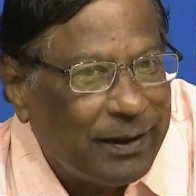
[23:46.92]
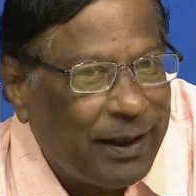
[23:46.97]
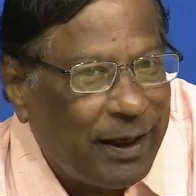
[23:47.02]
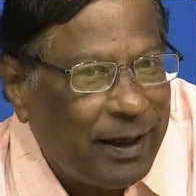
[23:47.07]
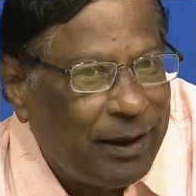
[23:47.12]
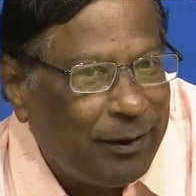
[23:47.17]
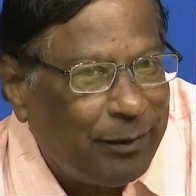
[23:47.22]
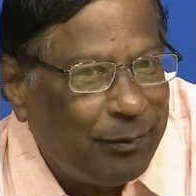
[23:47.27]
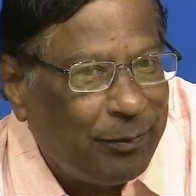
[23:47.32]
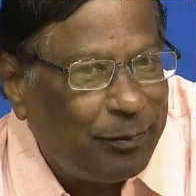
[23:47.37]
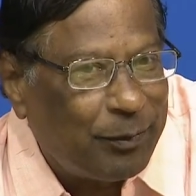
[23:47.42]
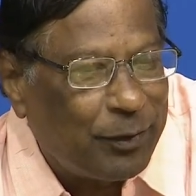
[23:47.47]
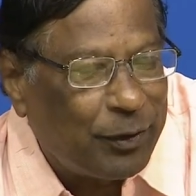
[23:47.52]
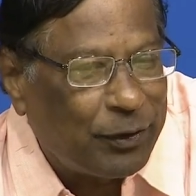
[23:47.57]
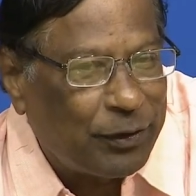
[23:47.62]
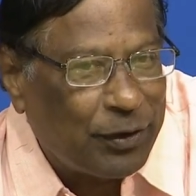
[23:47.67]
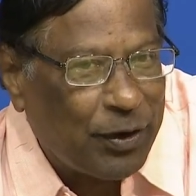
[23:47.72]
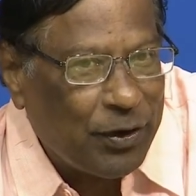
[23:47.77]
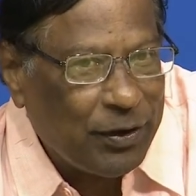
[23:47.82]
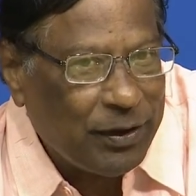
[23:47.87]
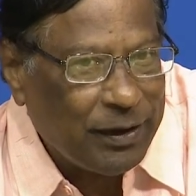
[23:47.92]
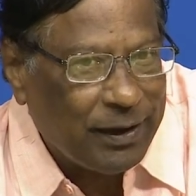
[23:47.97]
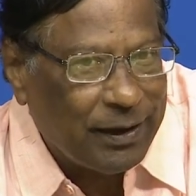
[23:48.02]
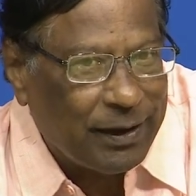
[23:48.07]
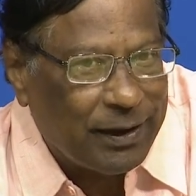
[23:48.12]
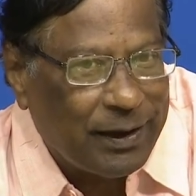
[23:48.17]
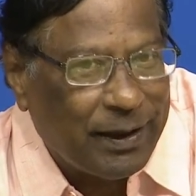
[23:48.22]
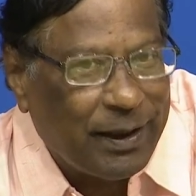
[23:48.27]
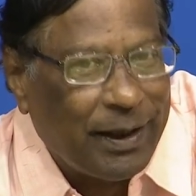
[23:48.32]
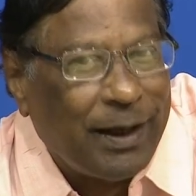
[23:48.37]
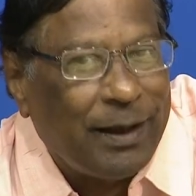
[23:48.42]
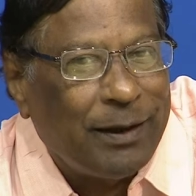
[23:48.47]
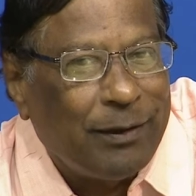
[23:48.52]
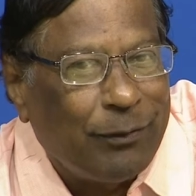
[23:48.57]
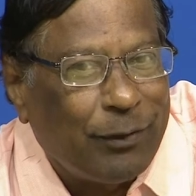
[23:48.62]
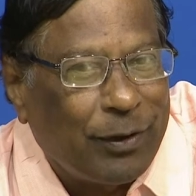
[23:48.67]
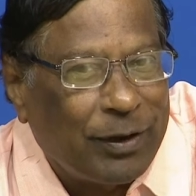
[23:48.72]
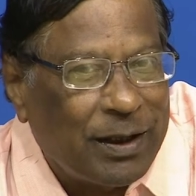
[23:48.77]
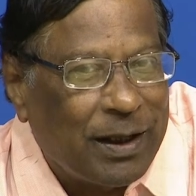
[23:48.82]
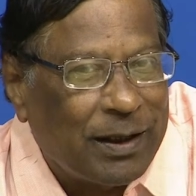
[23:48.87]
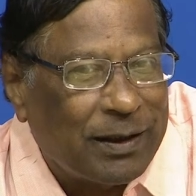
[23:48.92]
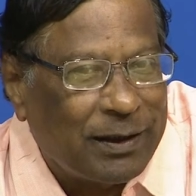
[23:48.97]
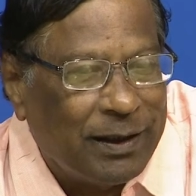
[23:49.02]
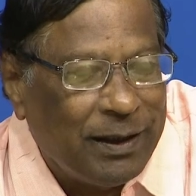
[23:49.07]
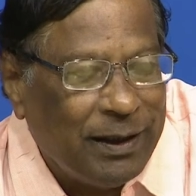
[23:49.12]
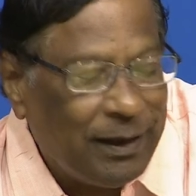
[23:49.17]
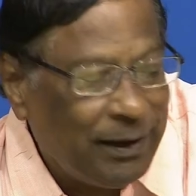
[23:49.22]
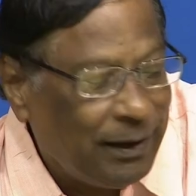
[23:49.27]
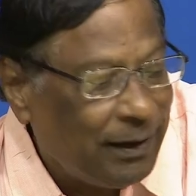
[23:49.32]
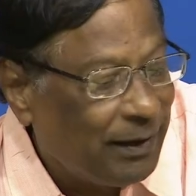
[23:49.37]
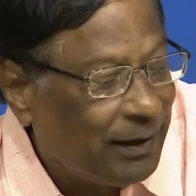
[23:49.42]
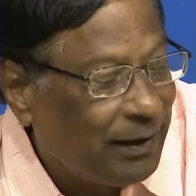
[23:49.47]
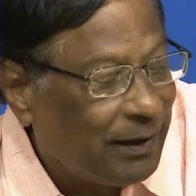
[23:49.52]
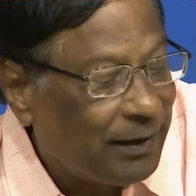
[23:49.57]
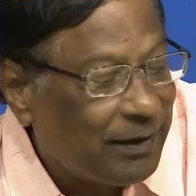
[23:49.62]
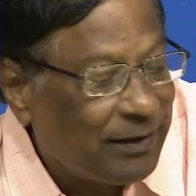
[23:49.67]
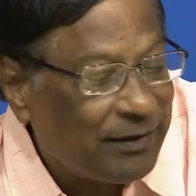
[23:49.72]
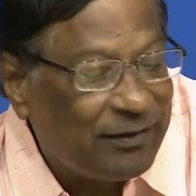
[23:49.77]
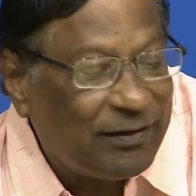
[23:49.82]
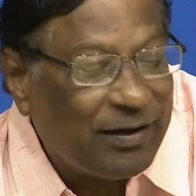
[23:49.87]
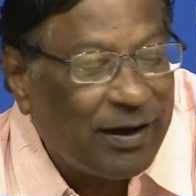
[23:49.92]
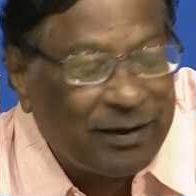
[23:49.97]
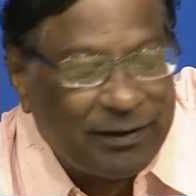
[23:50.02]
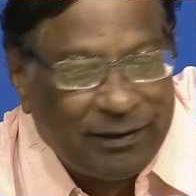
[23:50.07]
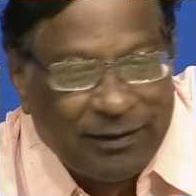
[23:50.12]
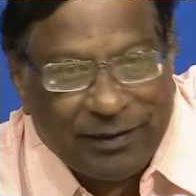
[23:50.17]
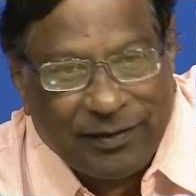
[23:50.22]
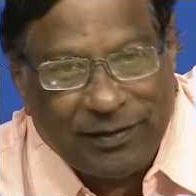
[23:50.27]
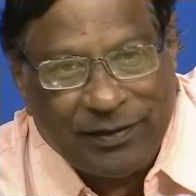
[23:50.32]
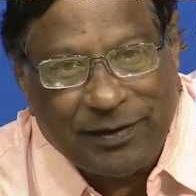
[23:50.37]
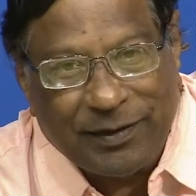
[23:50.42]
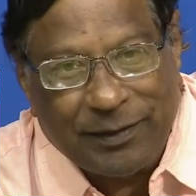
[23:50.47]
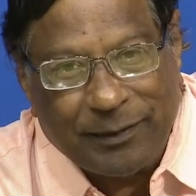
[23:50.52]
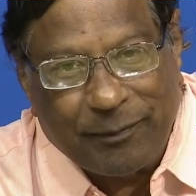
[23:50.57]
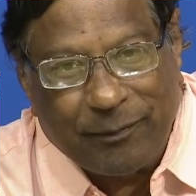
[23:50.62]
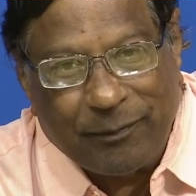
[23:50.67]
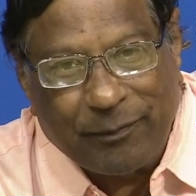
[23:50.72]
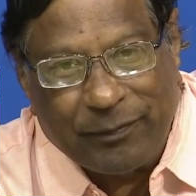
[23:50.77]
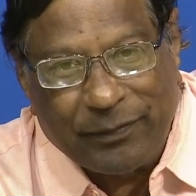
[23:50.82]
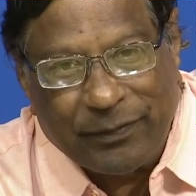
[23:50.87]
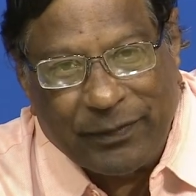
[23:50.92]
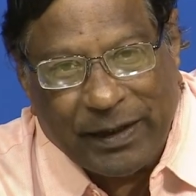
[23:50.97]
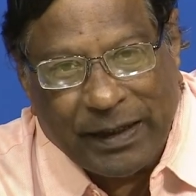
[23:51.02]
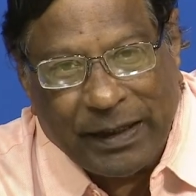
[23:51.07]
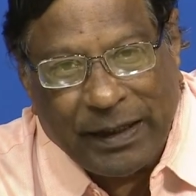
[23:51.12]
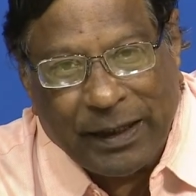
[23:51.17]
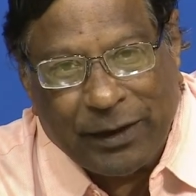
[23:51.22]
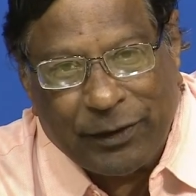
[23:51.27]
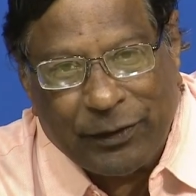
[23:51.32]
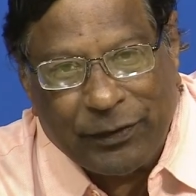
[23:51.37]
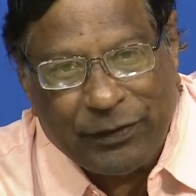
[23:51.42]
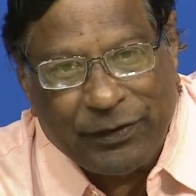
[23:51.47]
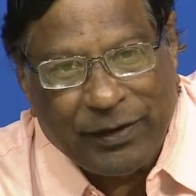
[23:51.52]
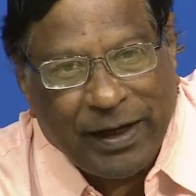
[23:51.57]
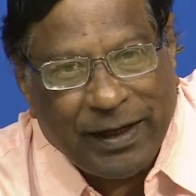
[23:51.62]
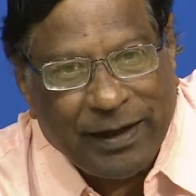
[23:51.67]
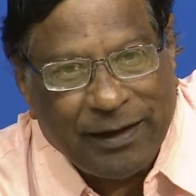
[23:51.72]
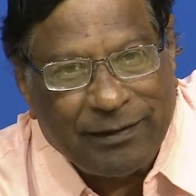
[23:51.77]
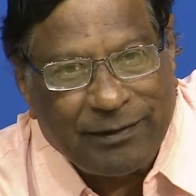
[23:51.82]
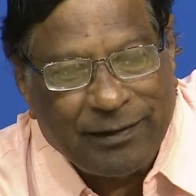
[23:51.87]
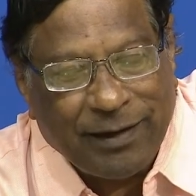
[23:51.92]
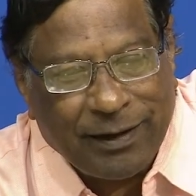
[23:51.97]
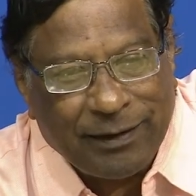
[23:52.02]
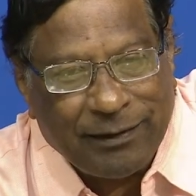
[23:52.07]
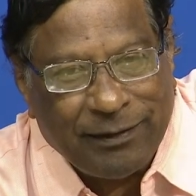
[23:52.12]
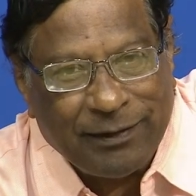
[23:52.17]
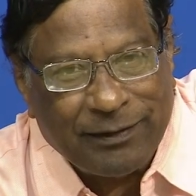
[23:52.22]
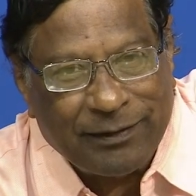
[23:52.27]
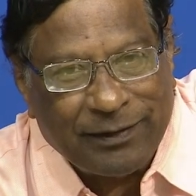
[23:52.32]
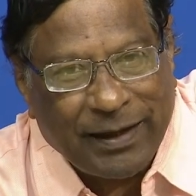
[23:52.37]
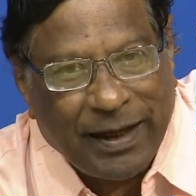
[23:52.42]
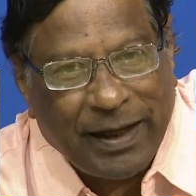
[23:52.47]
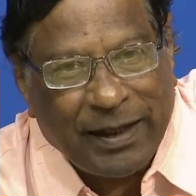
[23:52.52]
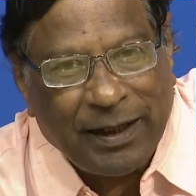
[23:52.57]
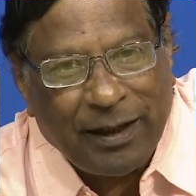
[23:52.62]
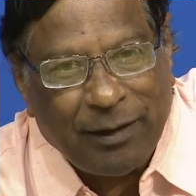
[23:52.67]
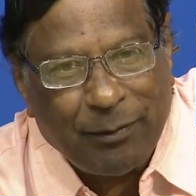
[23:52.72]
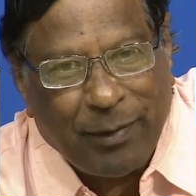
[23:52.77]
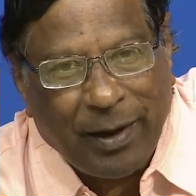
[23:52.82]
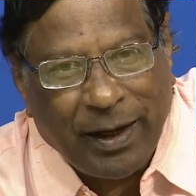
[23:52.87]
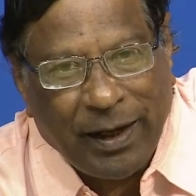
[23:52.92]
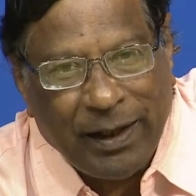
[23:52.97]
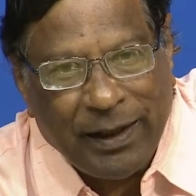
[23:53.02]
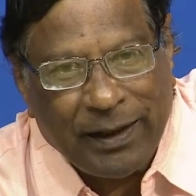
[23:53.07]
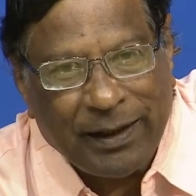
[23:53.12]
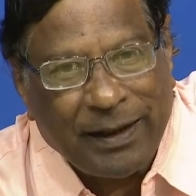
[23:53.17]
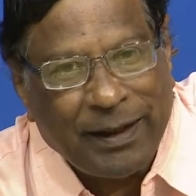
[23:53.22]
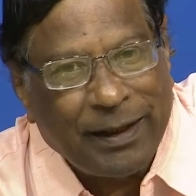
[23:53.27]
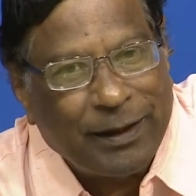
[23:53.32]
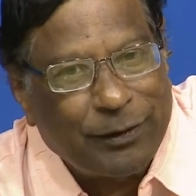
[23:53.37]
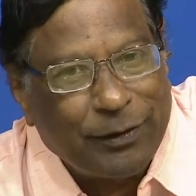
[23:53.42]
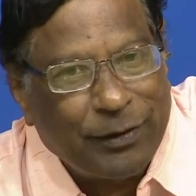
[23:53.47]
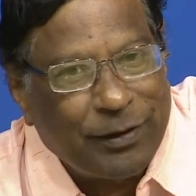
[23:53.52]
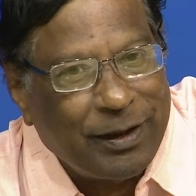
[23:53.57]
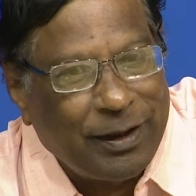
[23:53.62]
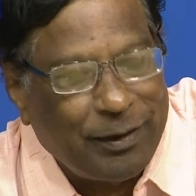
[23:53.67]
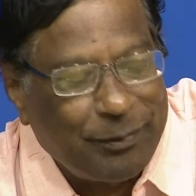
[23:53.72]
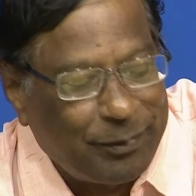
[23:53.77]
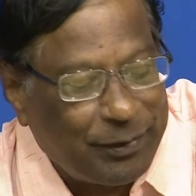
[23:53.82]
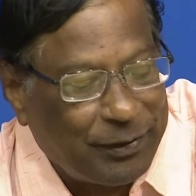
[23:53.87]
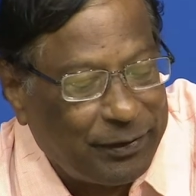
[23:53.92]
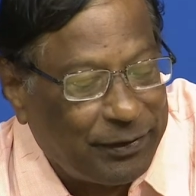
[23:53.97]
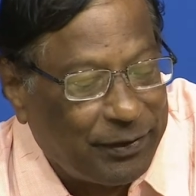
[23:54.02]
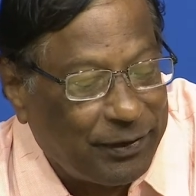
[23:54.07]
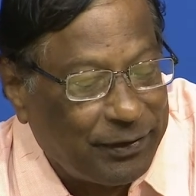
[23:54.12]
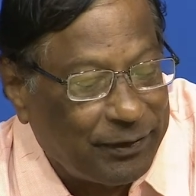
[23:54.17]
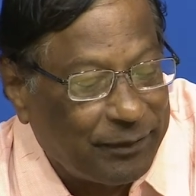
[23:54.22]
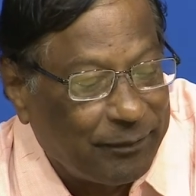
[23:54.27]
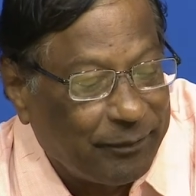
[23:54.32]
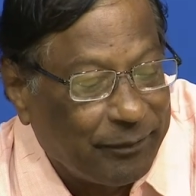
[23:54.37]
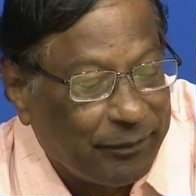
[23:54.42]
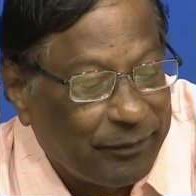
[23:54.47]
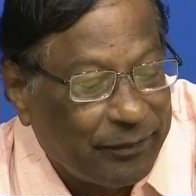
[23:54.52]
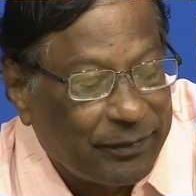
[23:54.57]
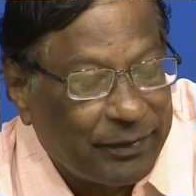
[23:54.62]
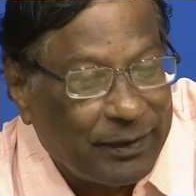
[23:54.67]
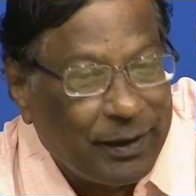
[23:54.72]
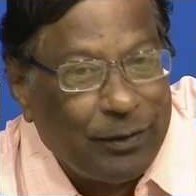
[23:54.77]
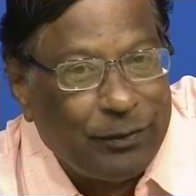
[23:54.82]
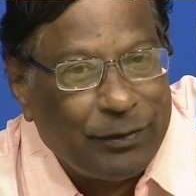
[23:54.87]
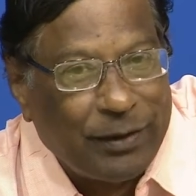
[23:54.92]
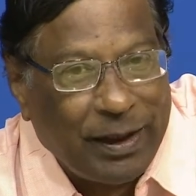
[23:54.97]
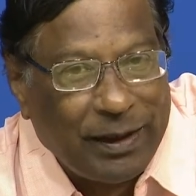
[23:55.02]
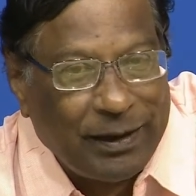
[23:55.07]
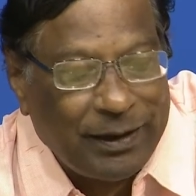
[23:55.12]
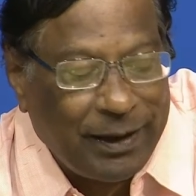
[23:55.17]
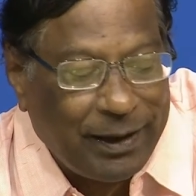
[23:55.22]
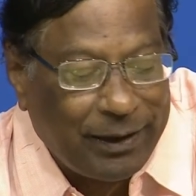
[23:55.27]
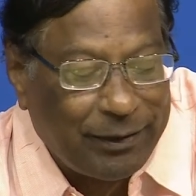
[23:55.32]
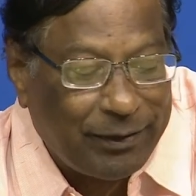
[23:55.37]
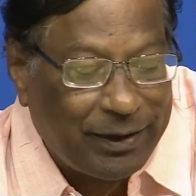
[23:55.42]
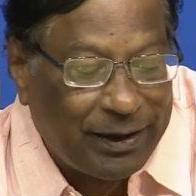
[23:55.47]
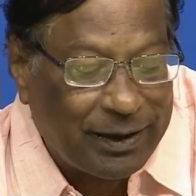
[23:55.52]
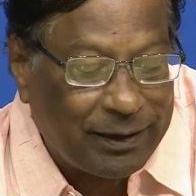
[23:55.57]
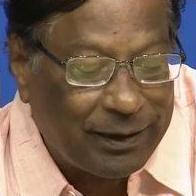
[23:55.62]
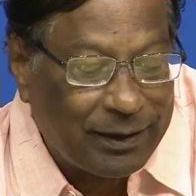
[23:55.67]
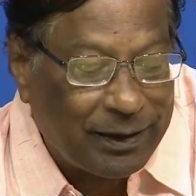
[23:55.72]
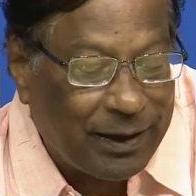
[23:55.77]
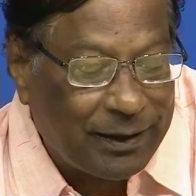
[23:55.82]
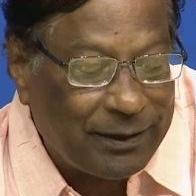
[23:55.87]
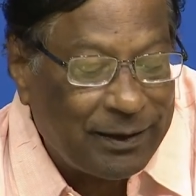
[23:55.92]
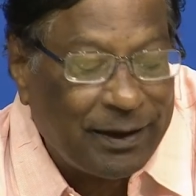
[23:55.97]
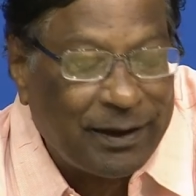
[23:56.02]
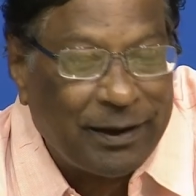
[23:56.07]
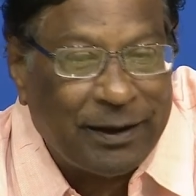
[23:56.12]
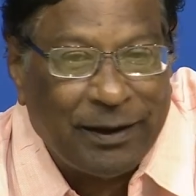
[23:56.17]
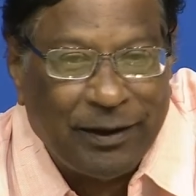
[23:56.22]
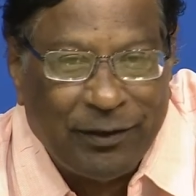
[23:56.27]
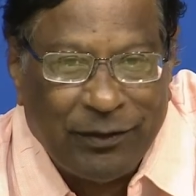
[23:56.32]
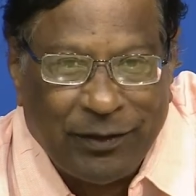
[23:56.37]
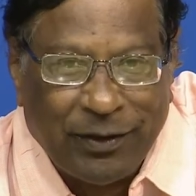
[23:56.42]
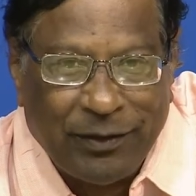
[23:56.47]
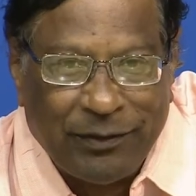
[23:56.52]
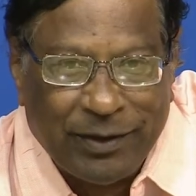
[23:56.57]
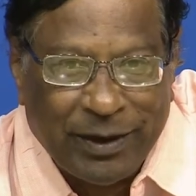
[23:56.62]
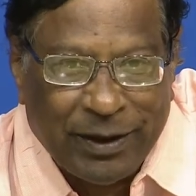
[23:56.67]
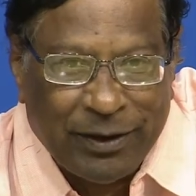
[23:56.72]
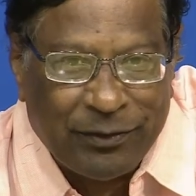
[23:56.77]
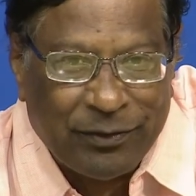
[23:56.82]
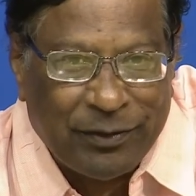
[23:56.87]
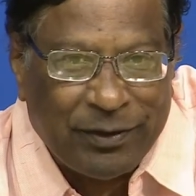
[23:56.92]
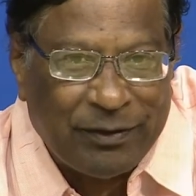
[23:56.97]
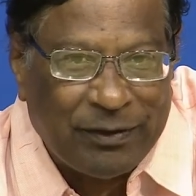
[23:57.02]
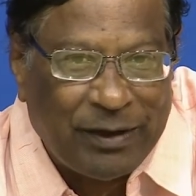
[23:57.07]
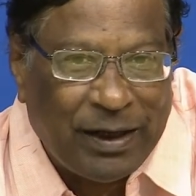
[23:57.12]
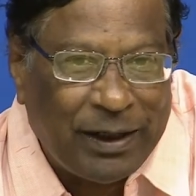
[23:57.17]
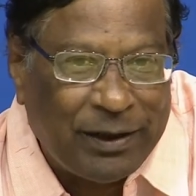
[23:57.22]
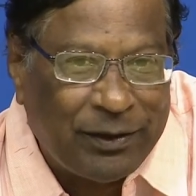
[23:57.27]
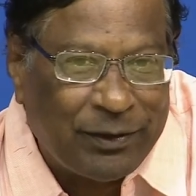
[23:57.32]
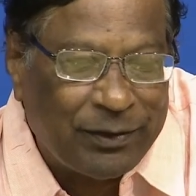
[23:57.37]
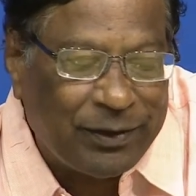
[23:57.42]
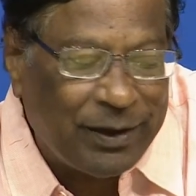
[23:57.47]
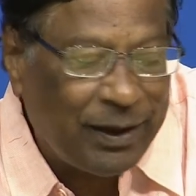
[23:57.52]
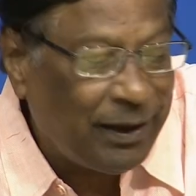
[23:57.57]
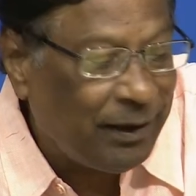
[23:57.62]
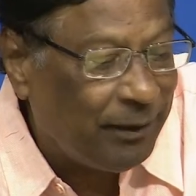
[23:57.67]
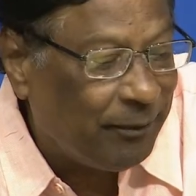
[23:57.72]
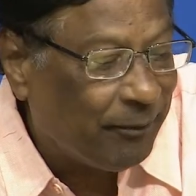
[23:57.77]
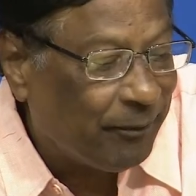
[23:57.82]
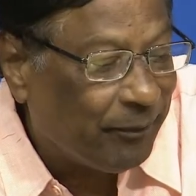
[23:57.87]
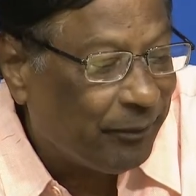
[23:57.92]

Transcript: and proton and what are the charges, electrostatic charges carried by electron and proton. Now, then there were other discoveries which led to the